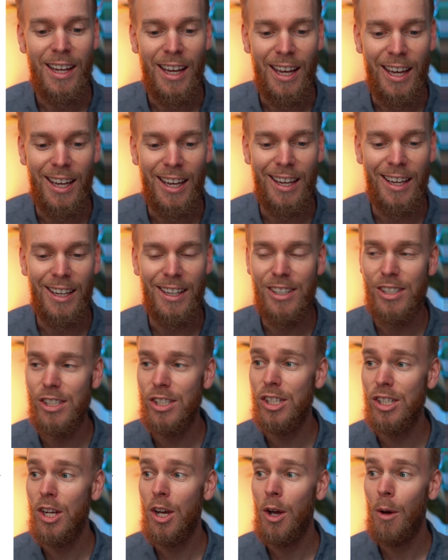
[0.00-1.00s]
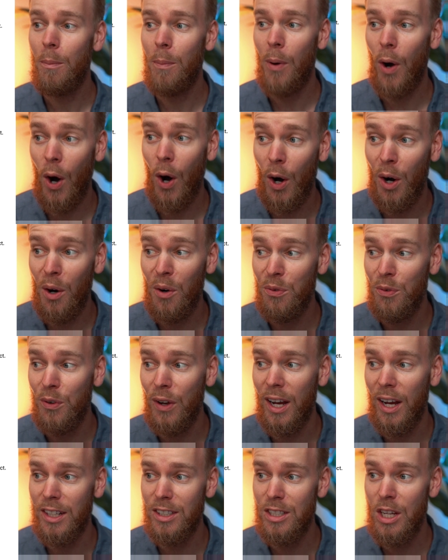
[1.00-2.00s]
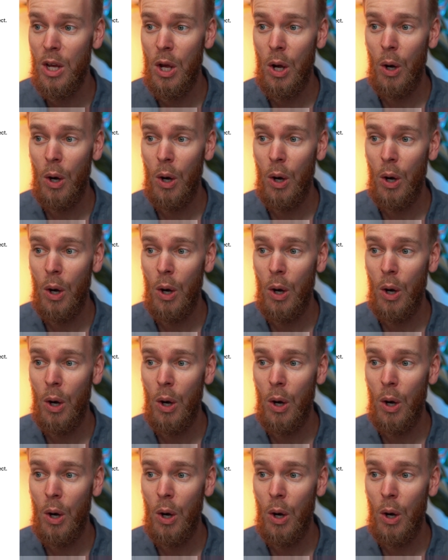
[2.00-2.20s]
is perfect."